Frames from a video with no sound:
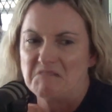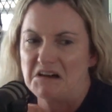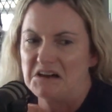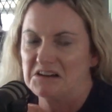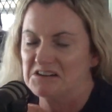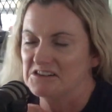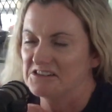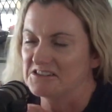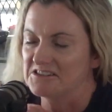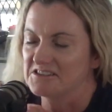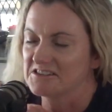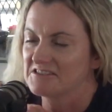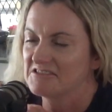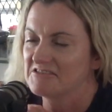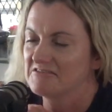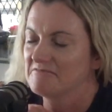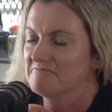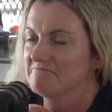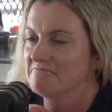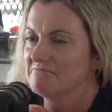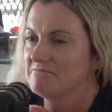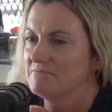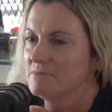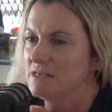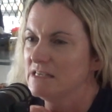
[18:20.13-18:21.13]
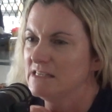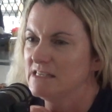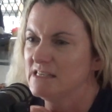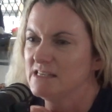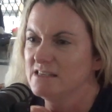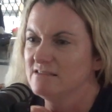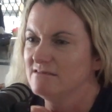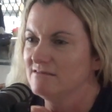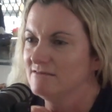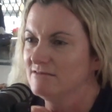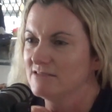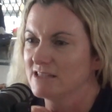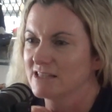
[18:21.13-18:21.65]
I just got
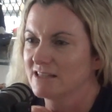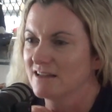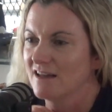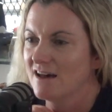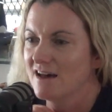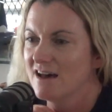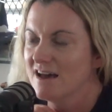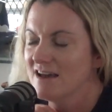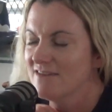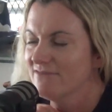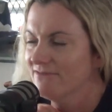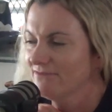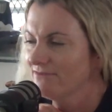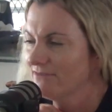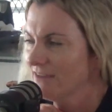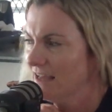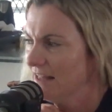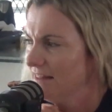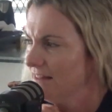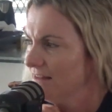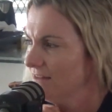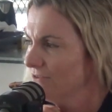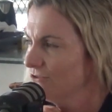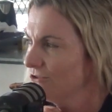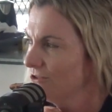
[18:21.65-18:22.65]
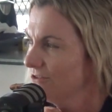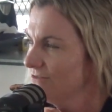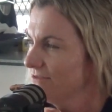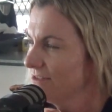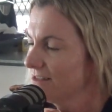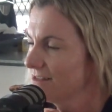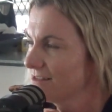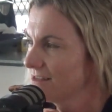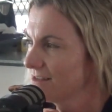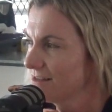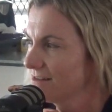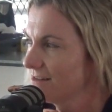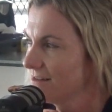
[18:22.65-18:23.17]
busy with life, and all of a
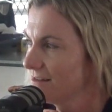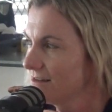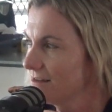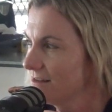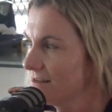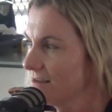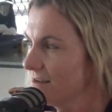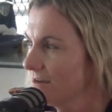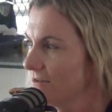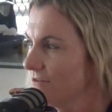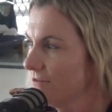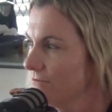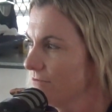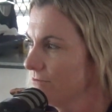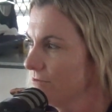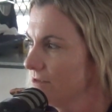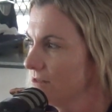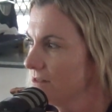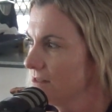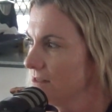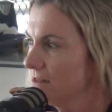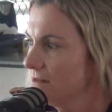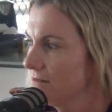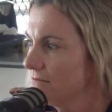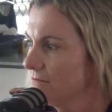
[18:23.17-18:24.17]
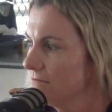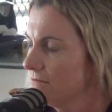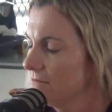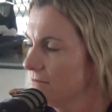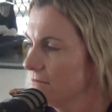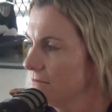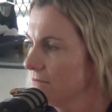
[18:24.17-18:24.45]
sudden I was in.